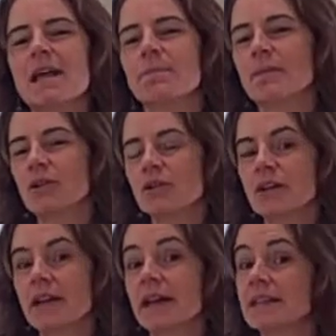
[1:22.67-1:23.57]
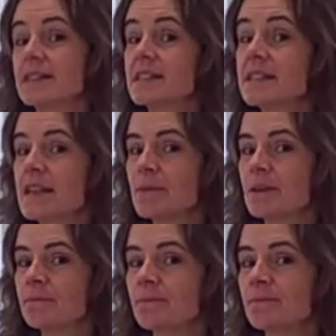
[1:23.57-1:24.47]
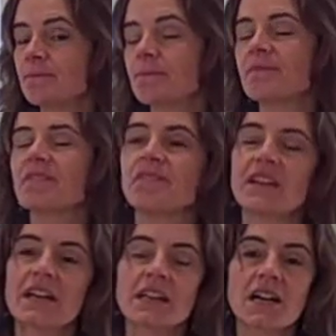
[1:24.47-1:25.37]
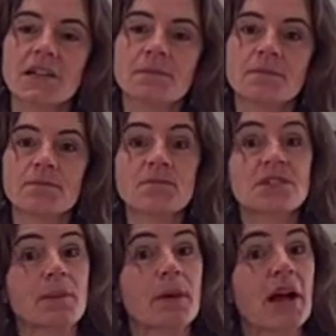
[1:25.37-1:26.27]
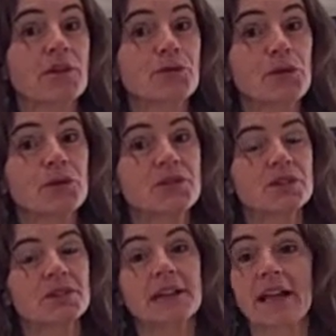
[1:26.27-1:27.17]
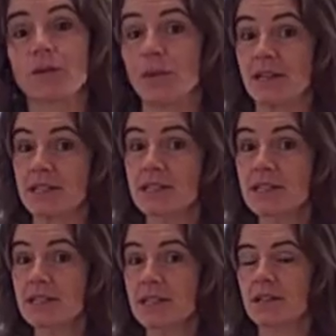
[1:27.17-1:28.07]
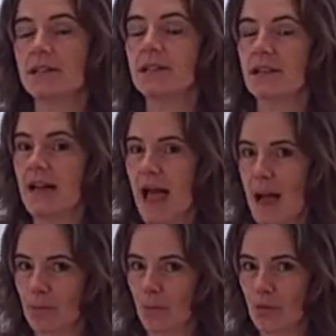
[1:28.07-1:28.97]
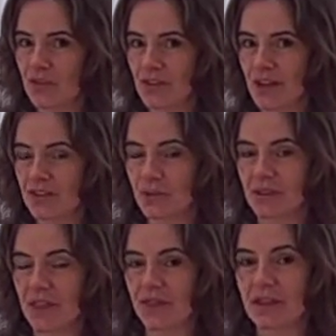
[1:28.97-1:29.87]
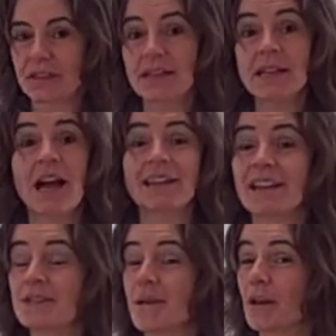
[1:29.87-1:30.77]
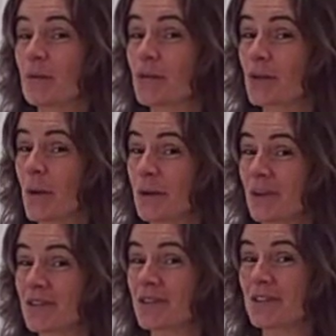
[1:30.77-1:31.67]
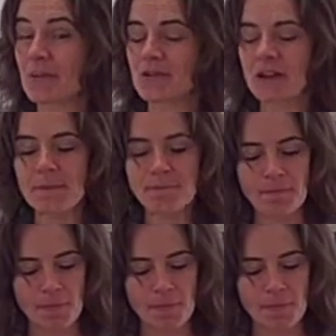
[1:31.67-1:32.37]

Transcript: and milk and cinnamon, vanilla, some kind of fruit, like raisins, apple sliced really thinly. I like to make it with strawberries in the summertime.